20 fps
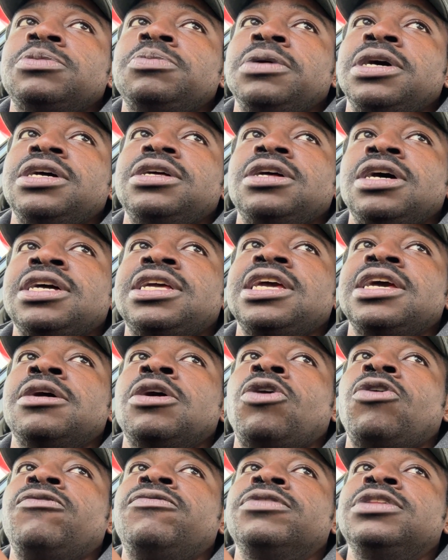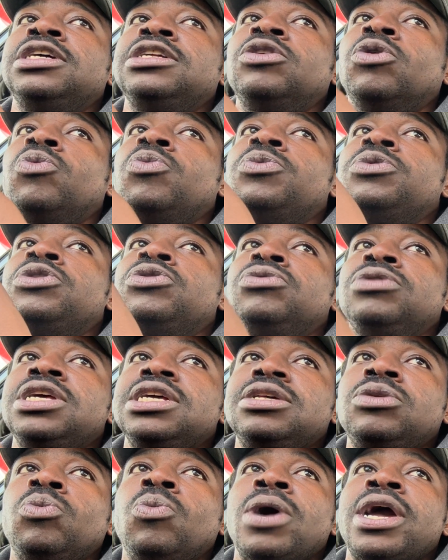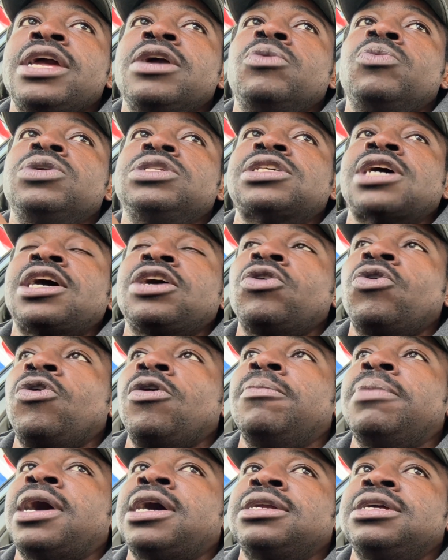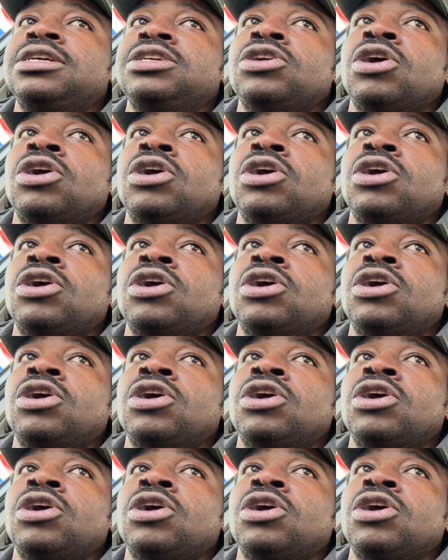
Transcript: But again, hopefully the unique way in which I go about it,